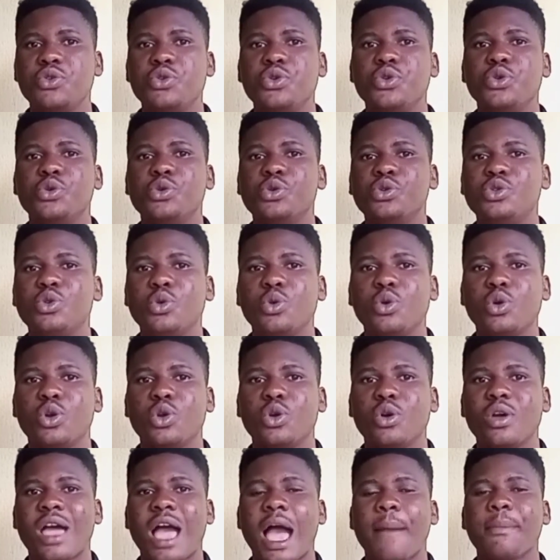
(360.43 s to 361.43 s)
you are
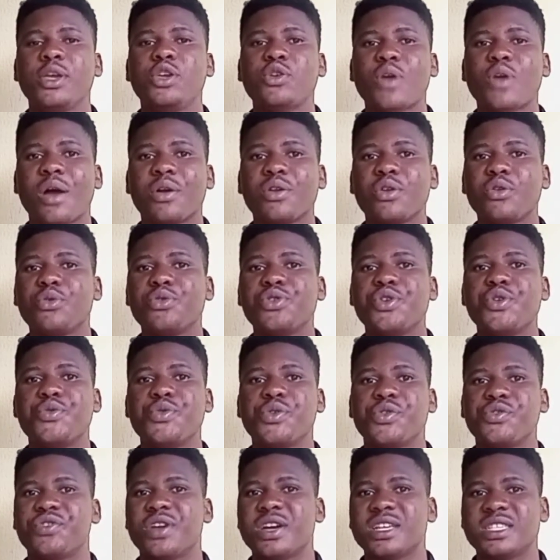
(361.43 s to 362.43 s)
not going to
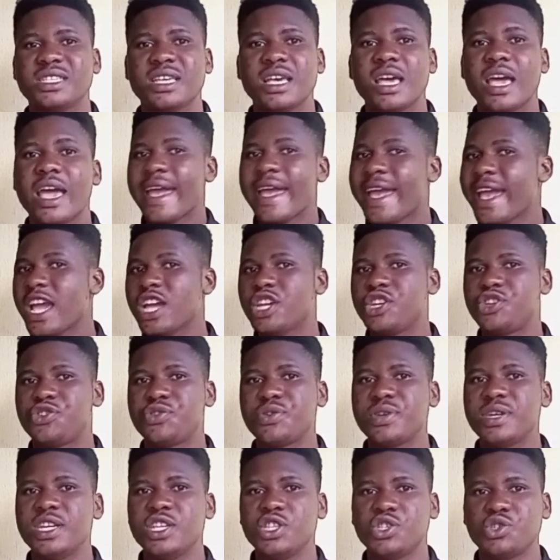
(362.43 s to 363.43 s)
regret
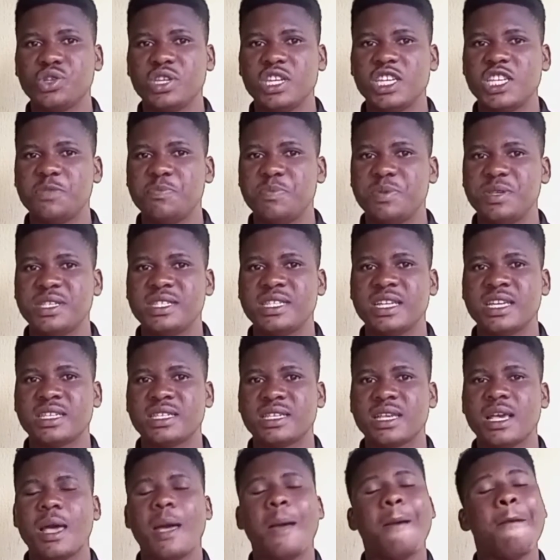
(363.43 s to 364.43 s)
entering into this business,